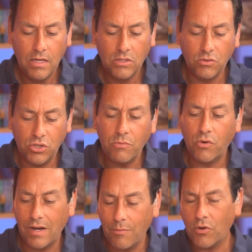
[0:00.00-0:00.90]
So Jim
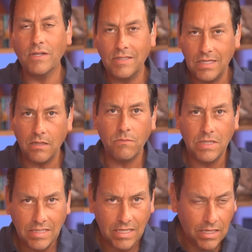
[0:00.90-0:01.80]
Cramer on
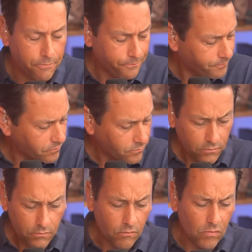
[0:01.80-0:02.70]
CNBC
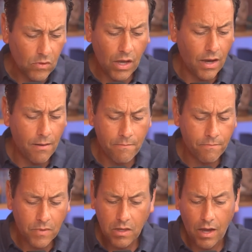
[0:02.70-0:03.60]
um,
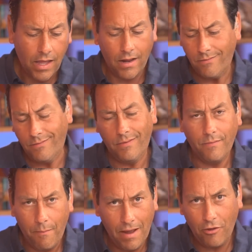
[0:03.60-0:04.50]
I, I don't know, a
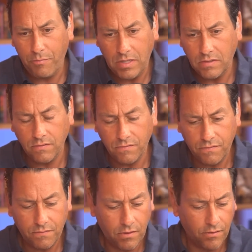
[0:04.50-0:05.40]
mouthpiece
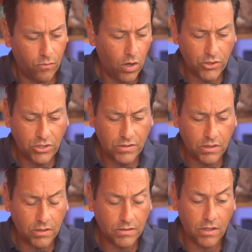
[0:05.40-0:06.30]
of of
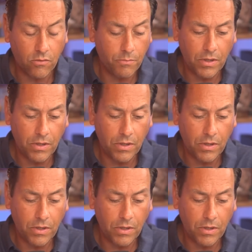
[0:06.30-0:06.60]
Washington, et cetera.